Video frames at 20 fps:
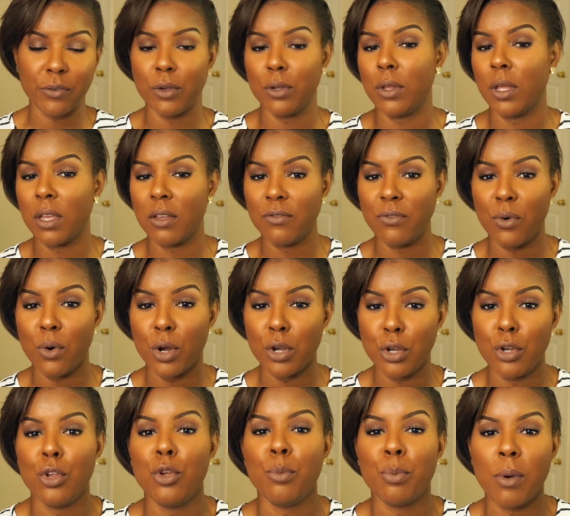if you're looking for
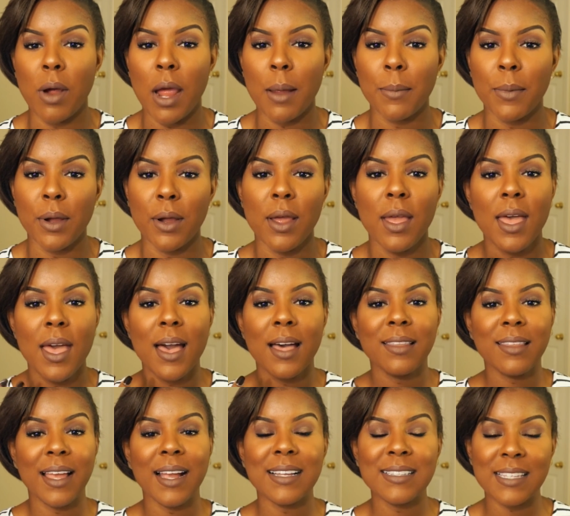a new primer.
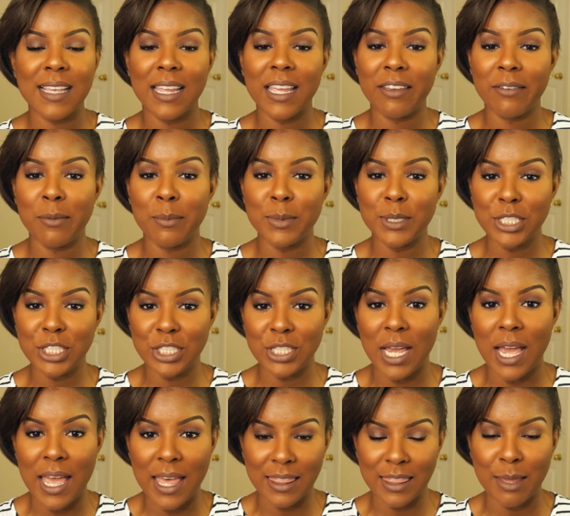Like I said, give them a
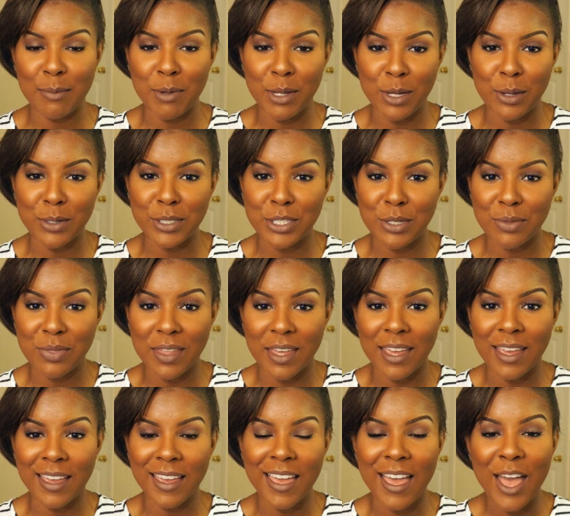shot. Let me know what you
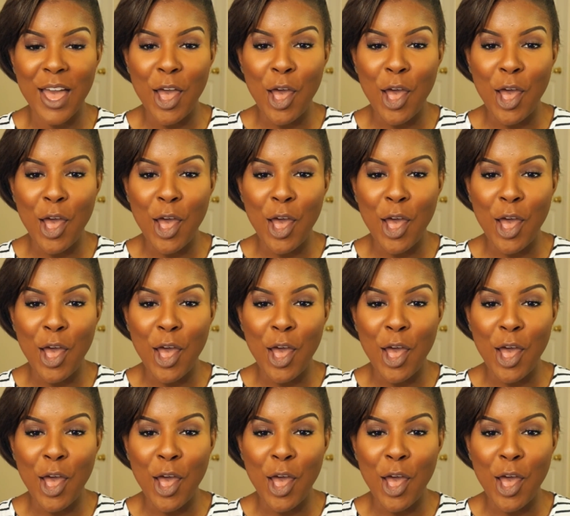think.